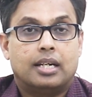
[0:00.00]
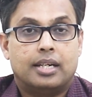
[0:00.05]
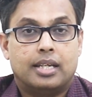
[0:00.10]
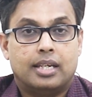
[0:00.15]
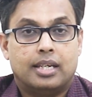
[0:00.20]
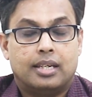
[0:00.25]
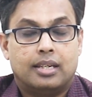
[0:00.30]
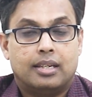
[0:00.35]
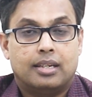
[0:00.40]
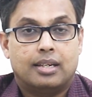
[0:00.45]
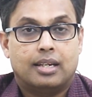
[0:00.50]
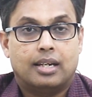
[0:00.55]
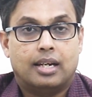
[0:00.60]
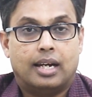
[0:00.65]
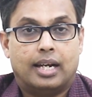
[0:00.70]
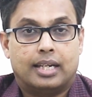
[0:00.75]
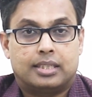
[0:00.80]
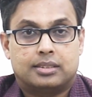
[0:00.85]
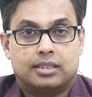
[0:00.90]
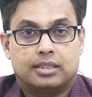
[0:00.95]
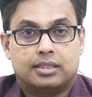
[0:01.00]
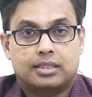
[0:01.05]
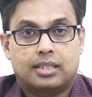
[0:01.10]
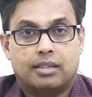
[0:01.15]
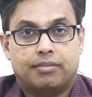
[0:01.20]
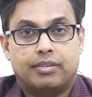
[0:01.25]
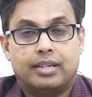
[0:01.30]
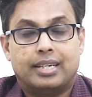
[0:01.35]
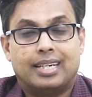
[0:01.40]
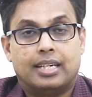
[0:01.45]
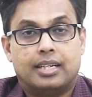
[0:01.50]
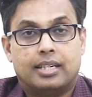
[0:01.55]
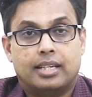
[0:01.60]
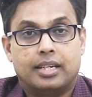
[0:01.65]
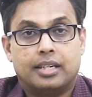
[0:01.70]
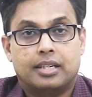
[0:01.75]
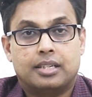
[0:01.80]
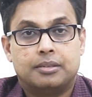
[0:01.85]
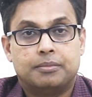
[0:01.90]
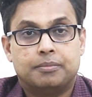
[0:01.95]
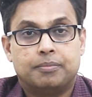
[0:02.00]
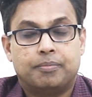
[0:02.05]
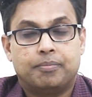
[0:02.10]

D. Excess caffeine intake.